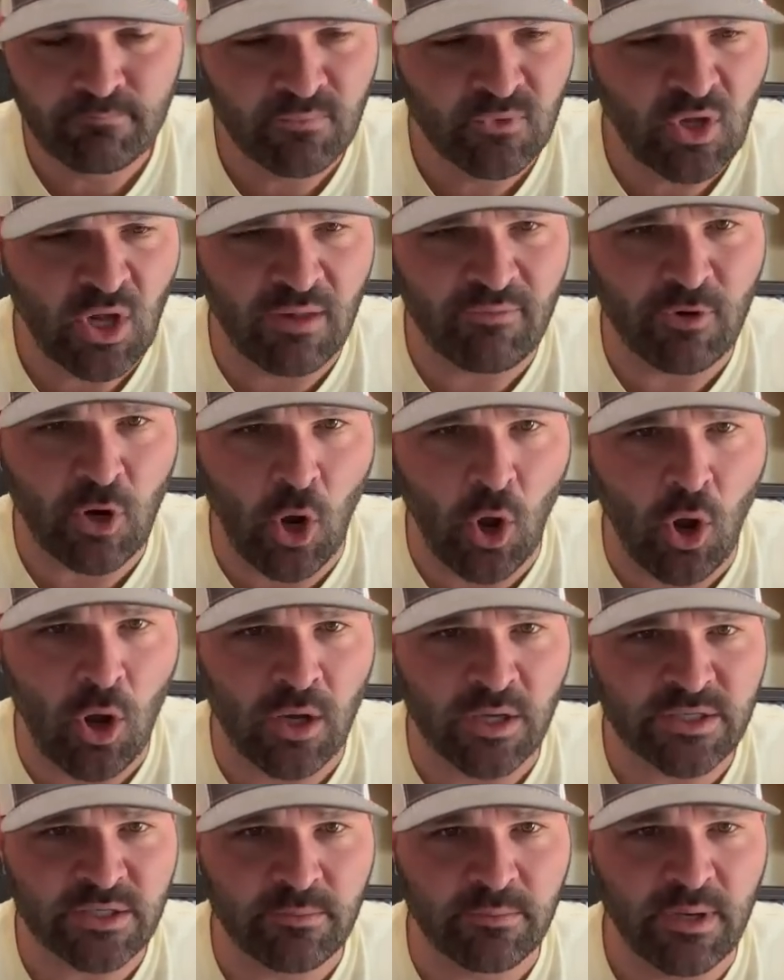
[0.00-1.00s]
Y'all have an
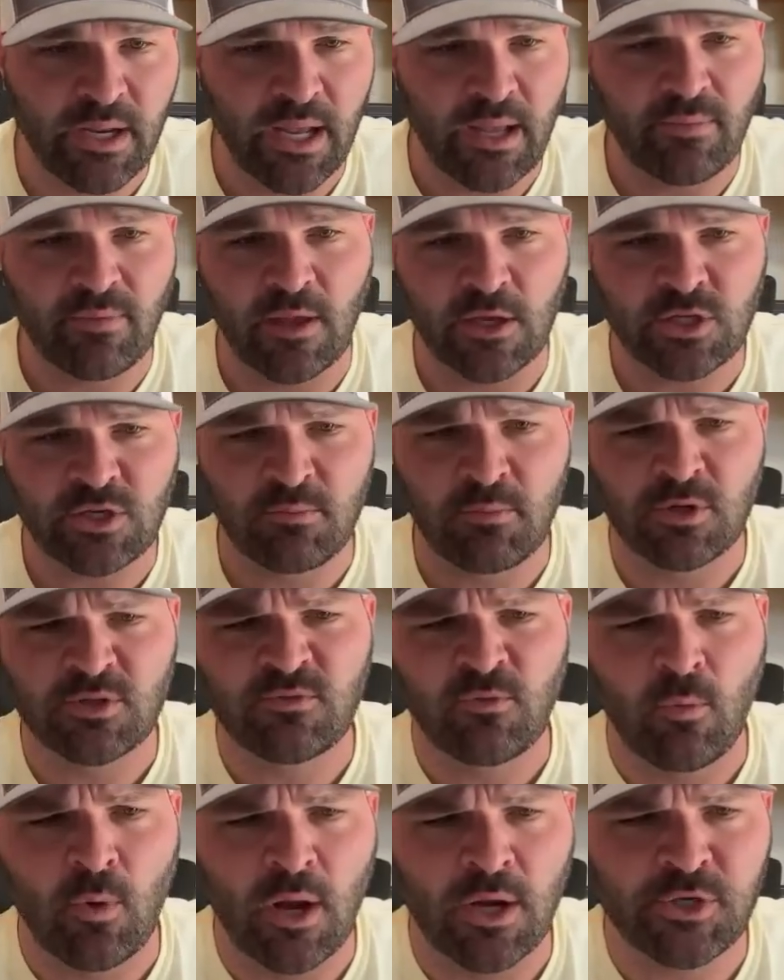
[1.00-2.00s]
awesome day. Thanks so much
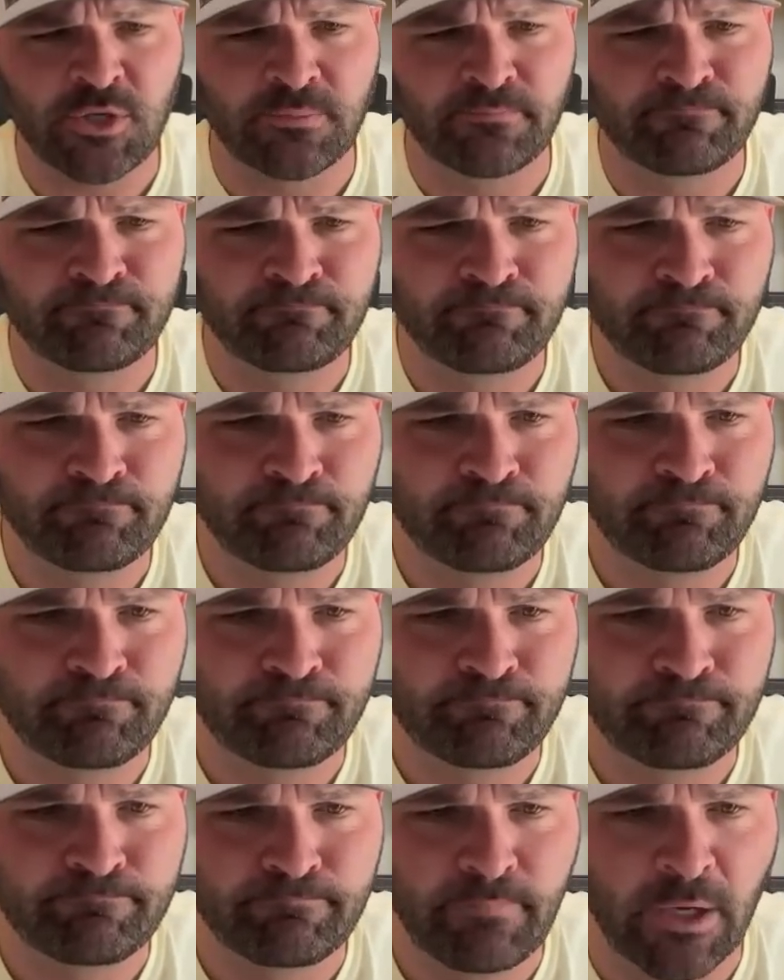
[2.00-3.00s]
for watching.
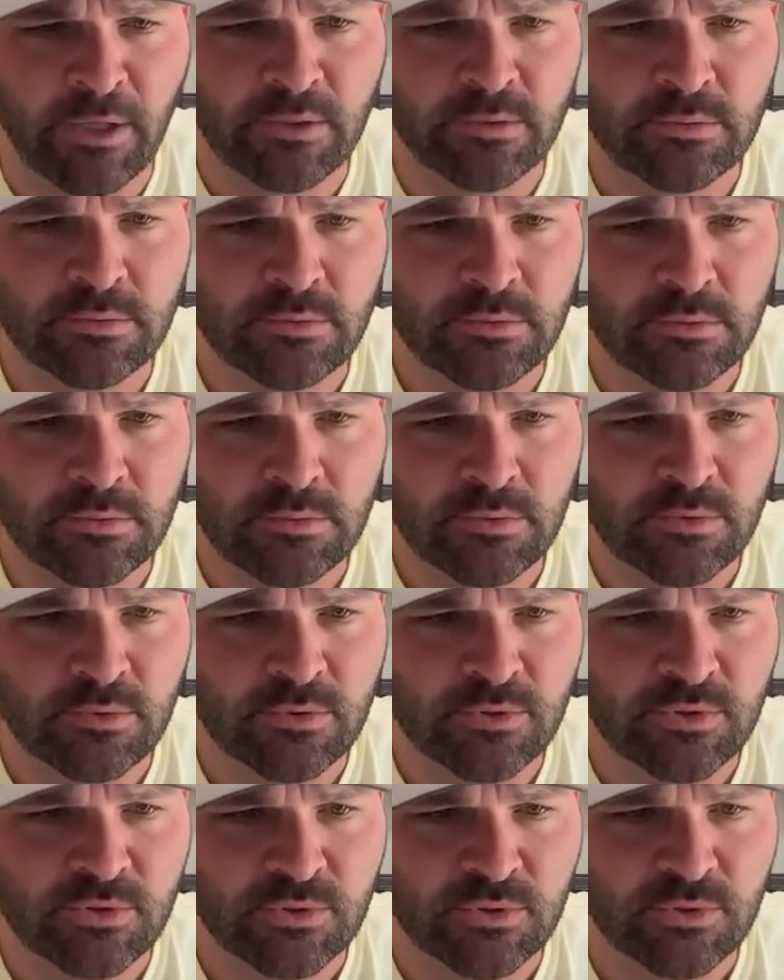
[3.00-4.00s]
Boop.
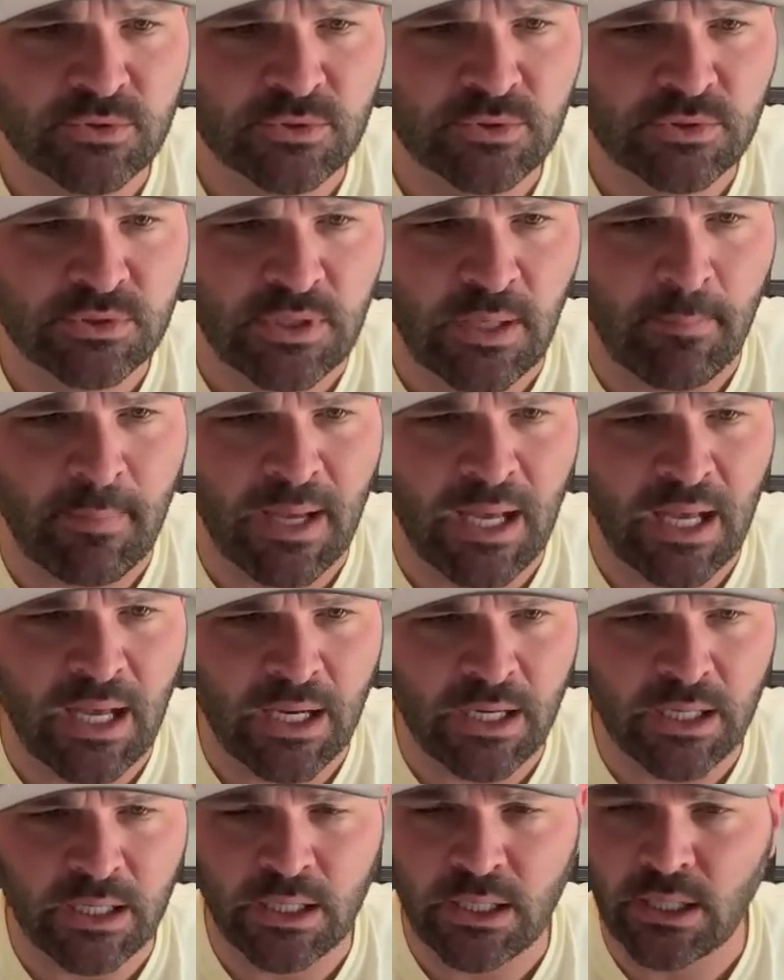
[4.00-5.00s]
So I'm
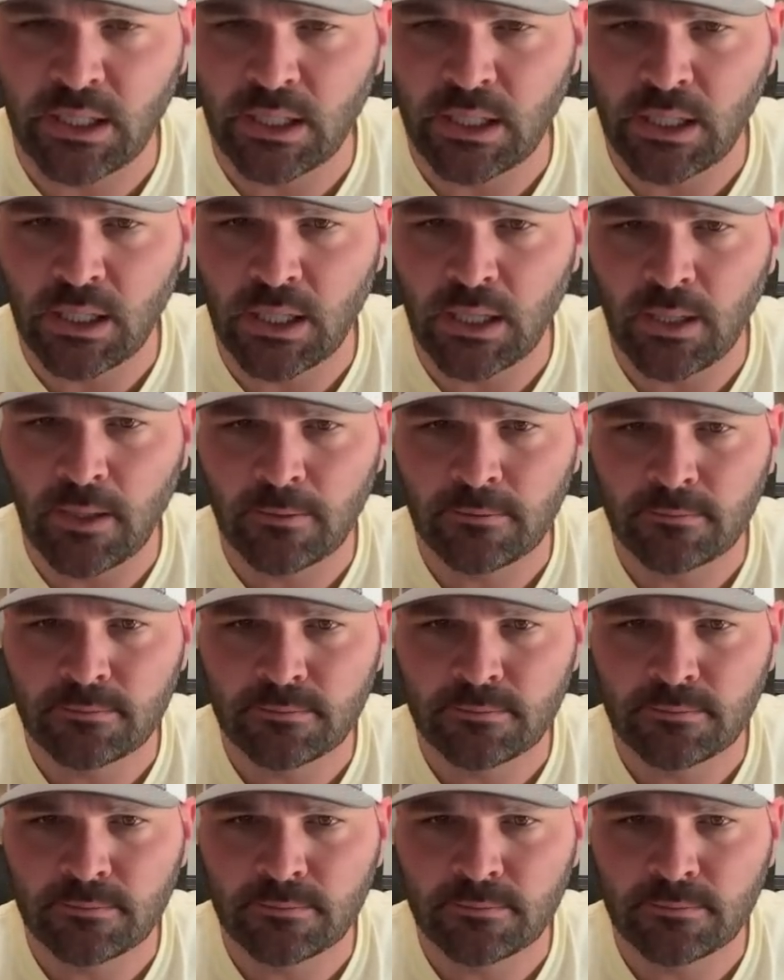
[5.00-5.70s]
out of here.